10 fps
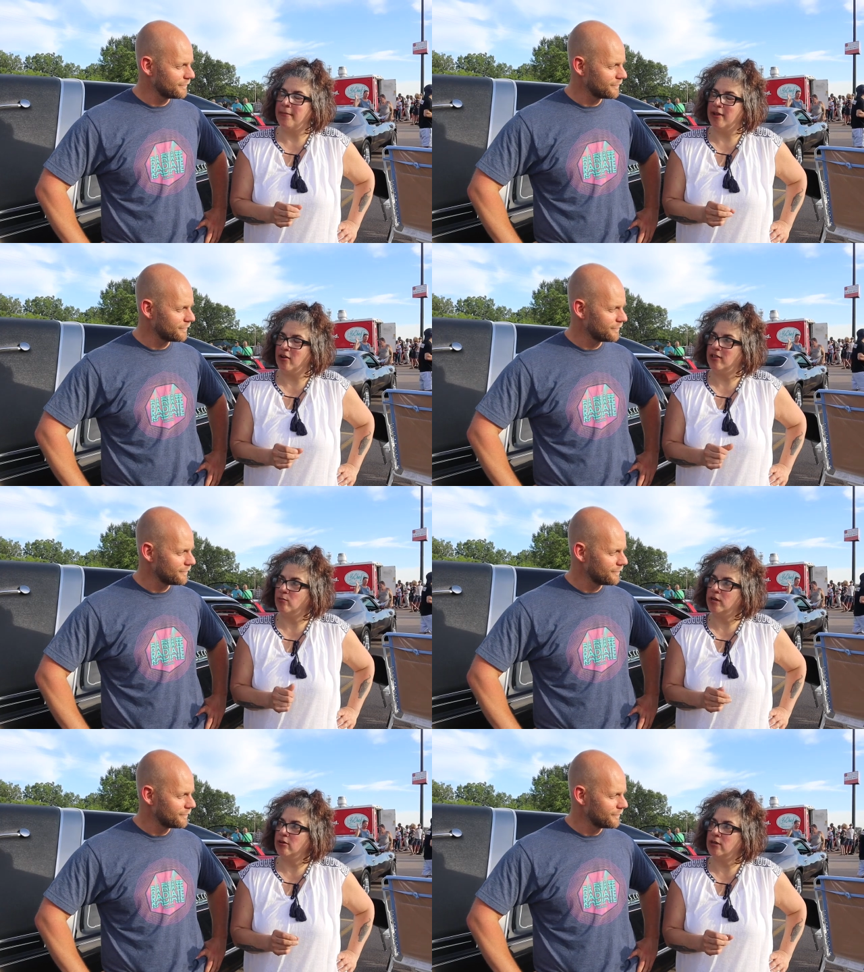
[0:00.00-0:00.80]
Speaker 1: marry
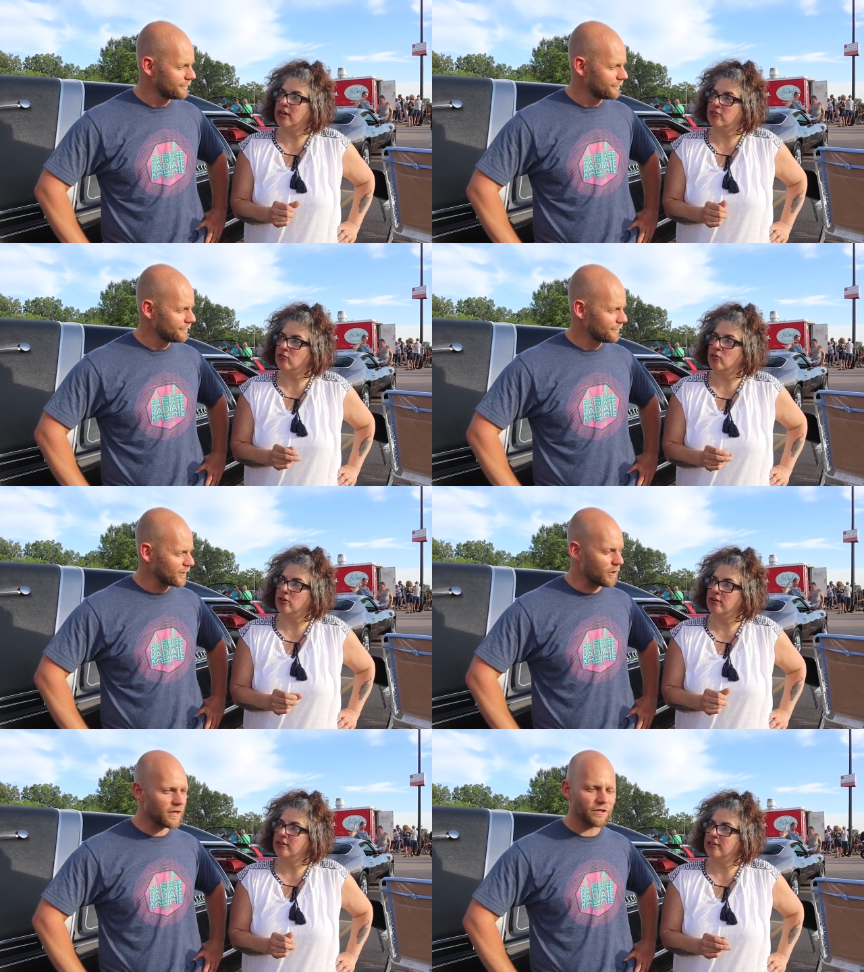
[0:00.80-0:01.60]
the widow next
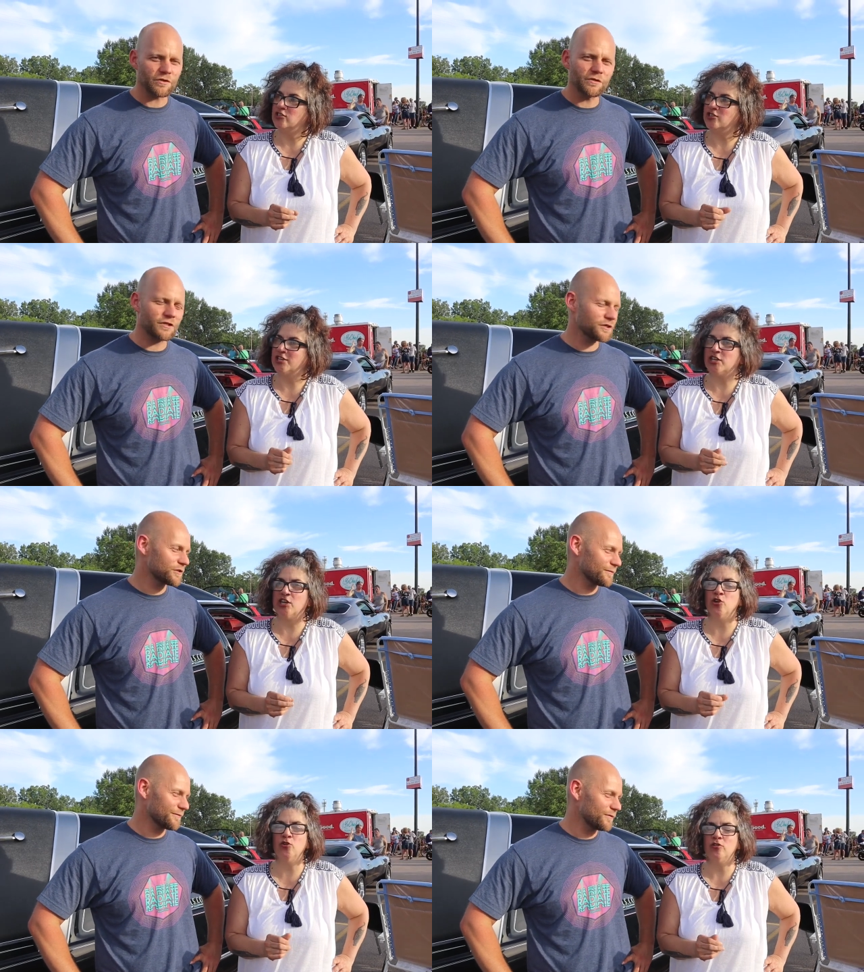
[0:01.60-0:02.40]
door. Okay, so this
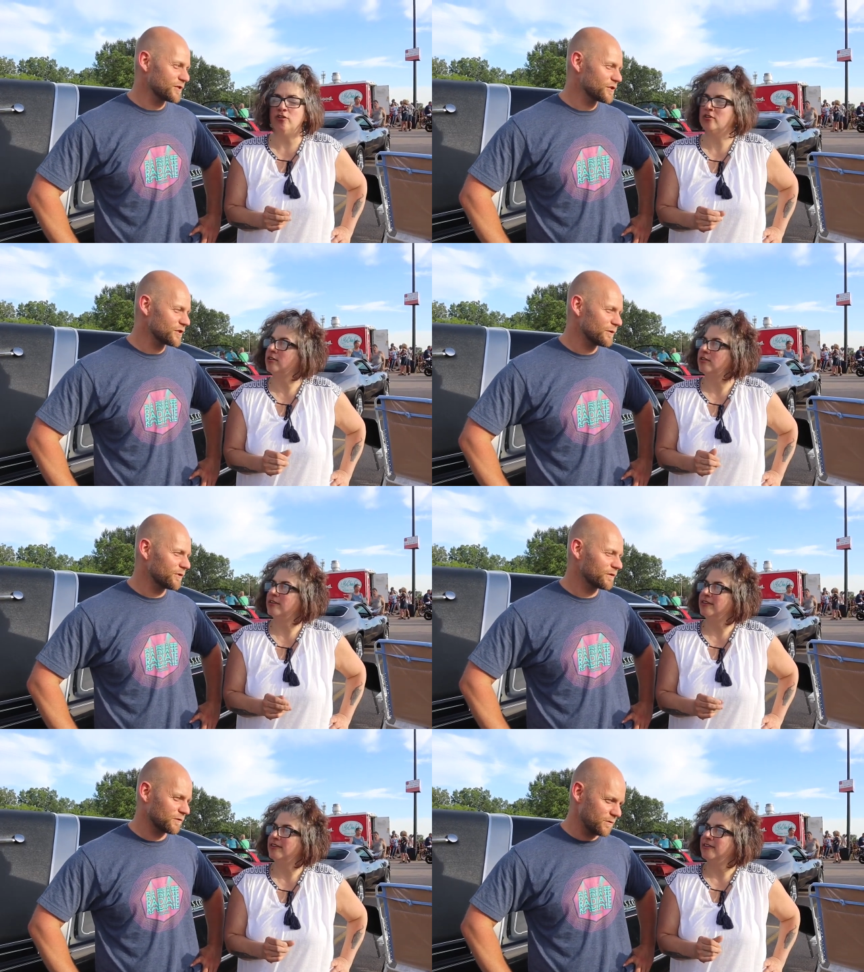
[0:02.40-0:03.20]
cute.
Speaker 2: is this is
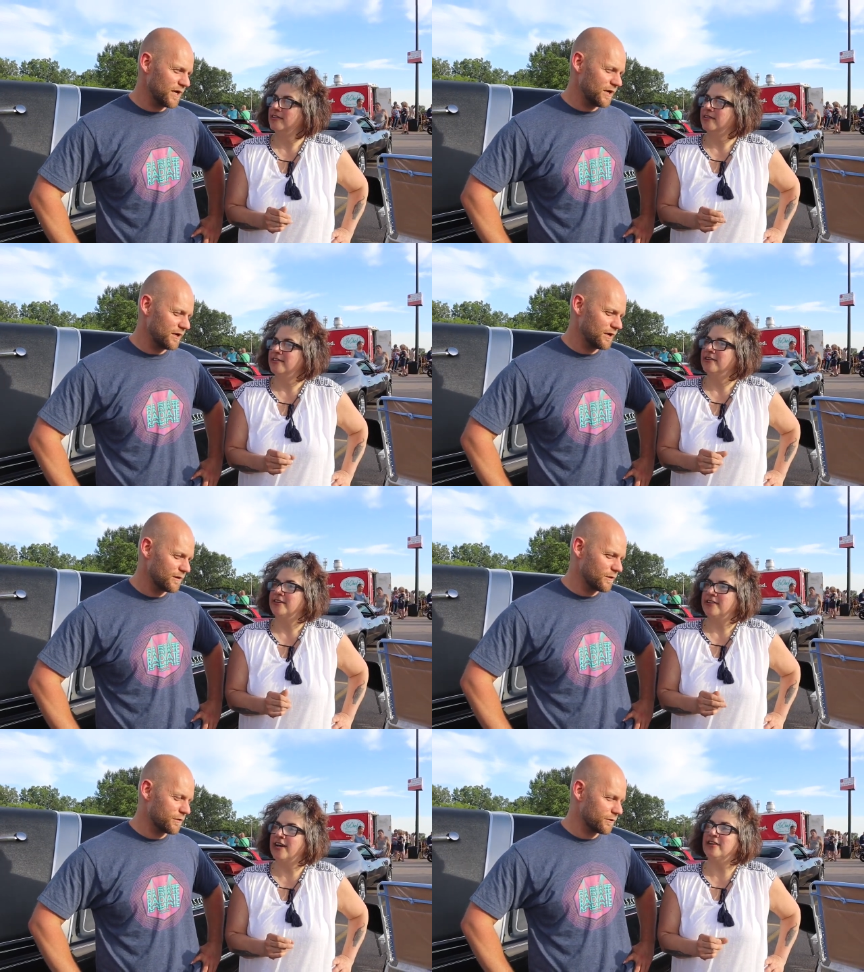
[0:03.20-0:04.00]
number three.
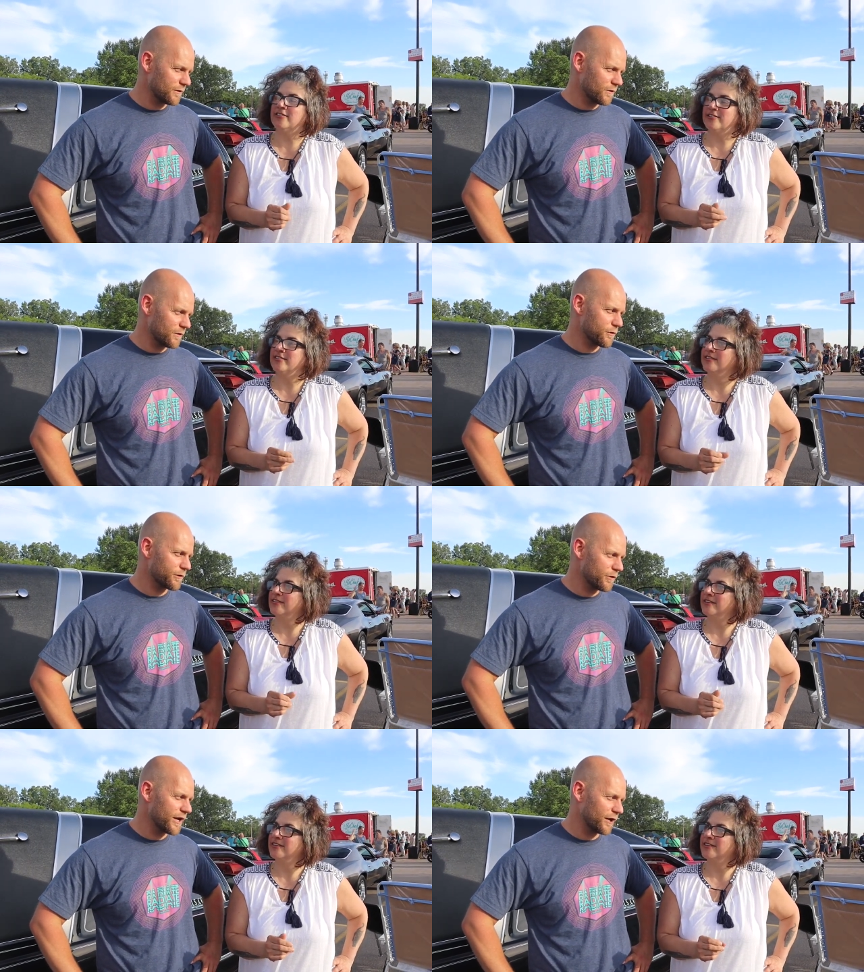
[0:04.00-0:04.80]
The, yes. The
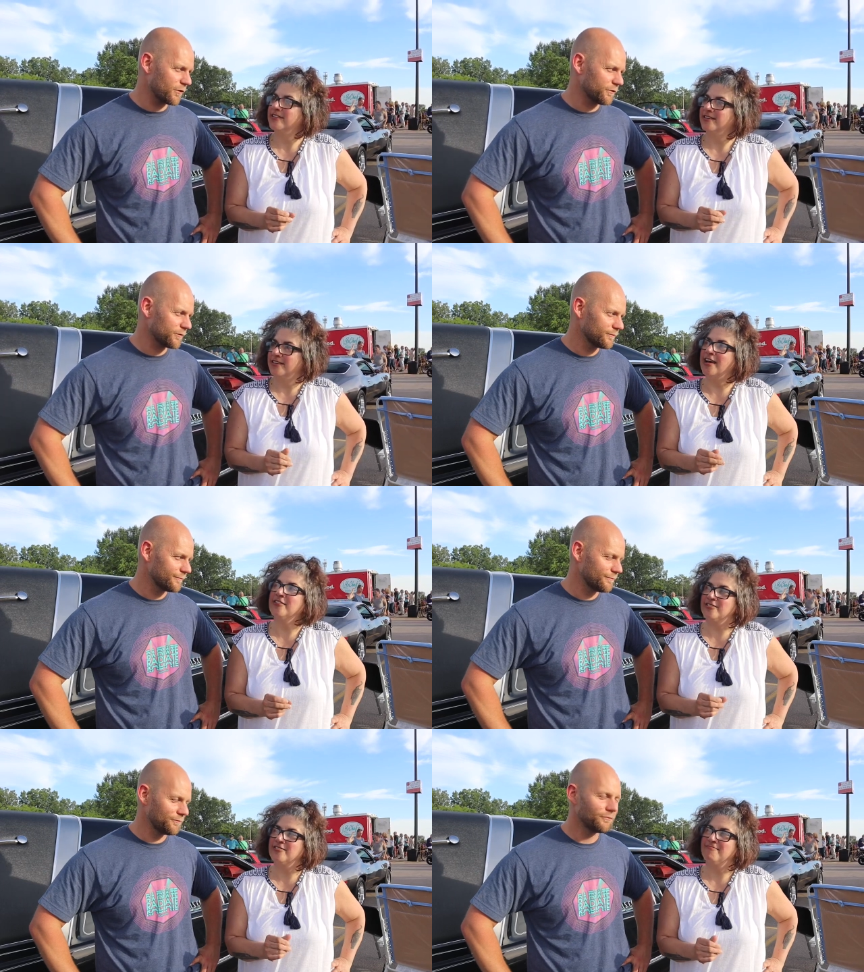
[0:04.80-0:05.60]
third Harold.
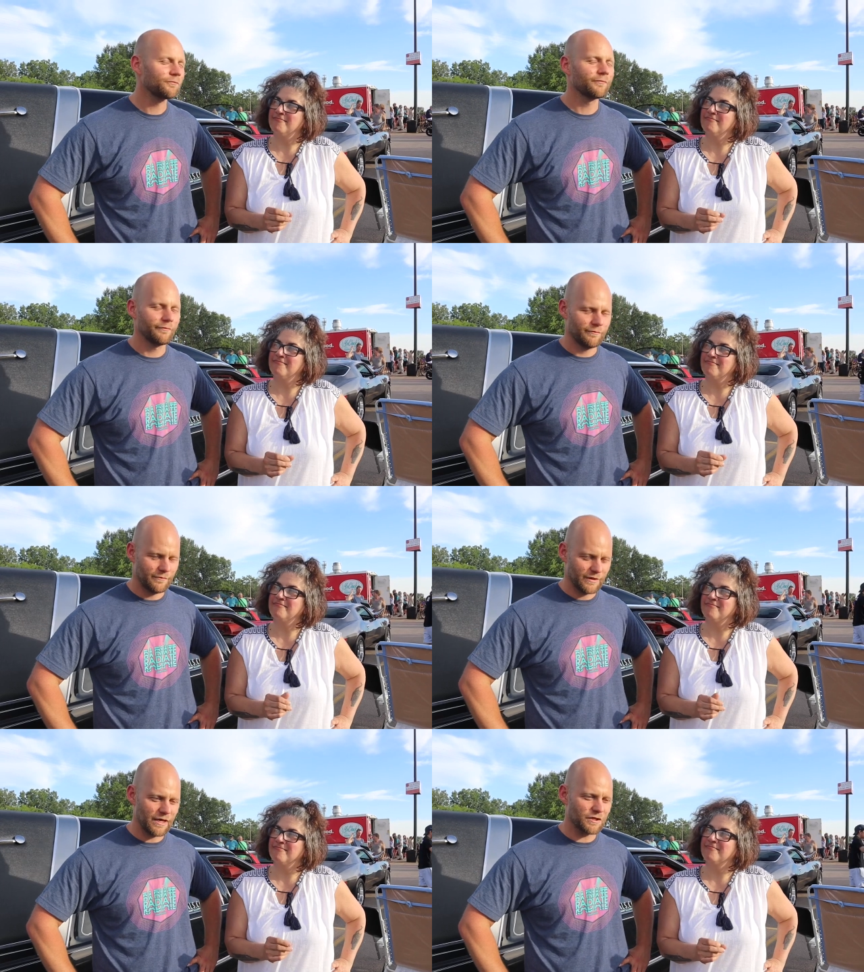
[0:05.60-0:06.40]
Yes.
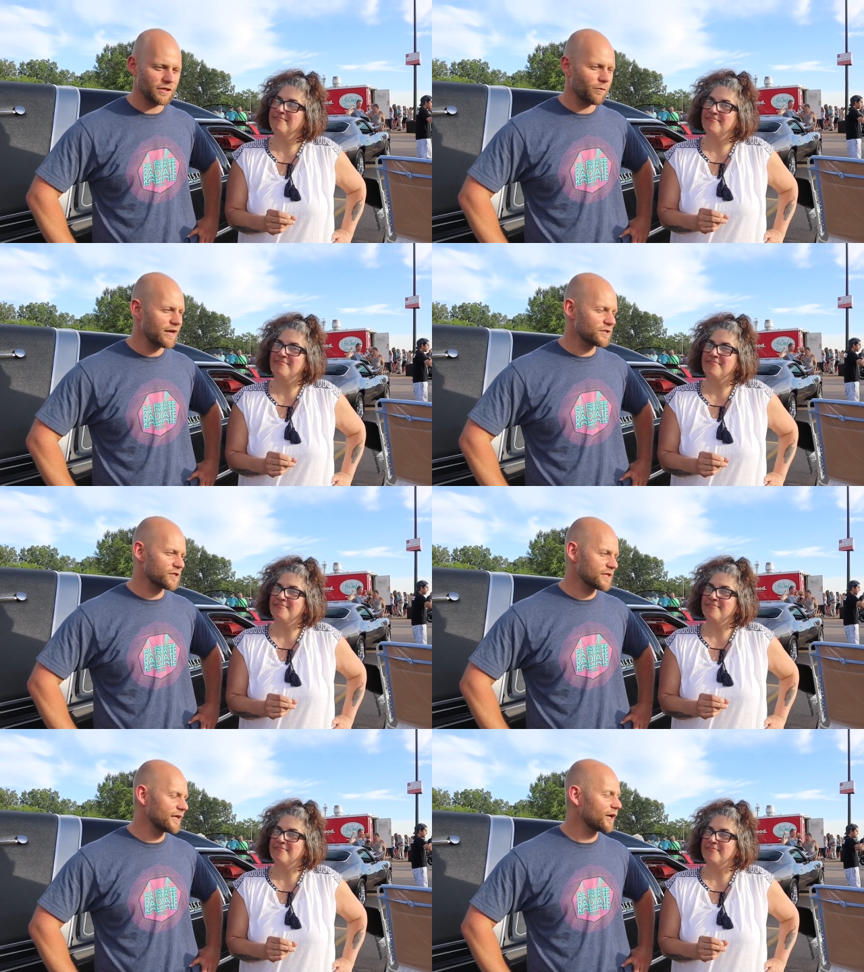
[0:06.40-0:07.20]
Gotcha. Why does
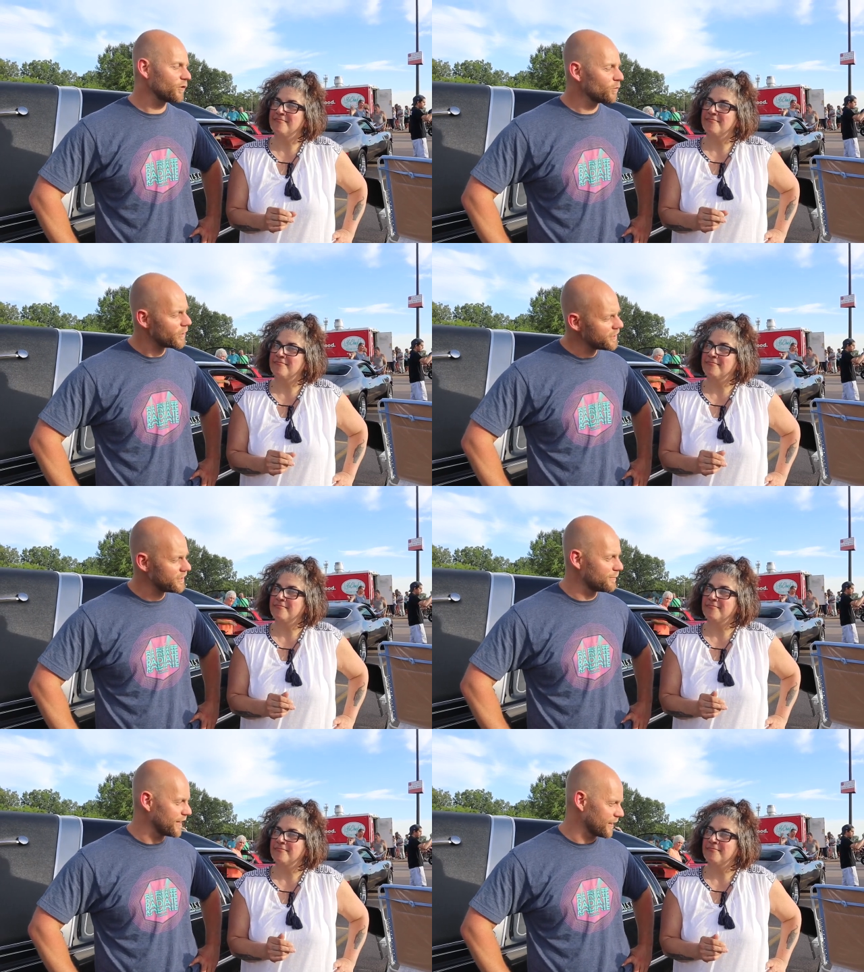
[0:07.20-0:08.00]
it say Harold One
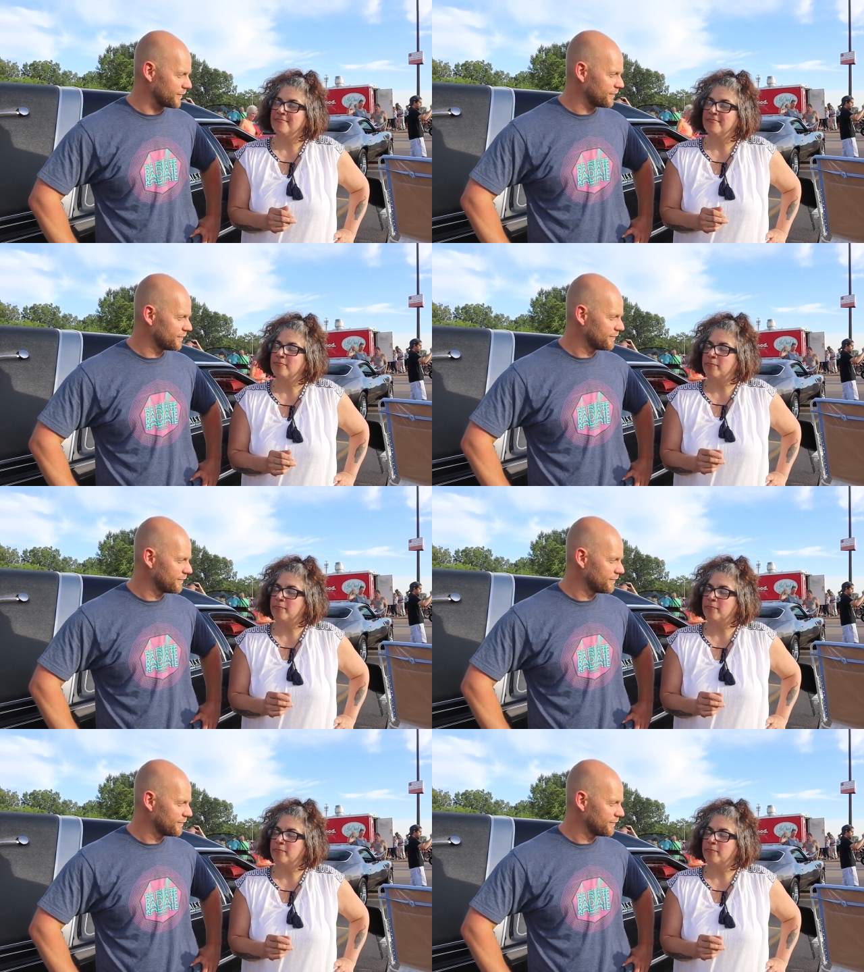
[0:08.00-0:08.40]
on the back?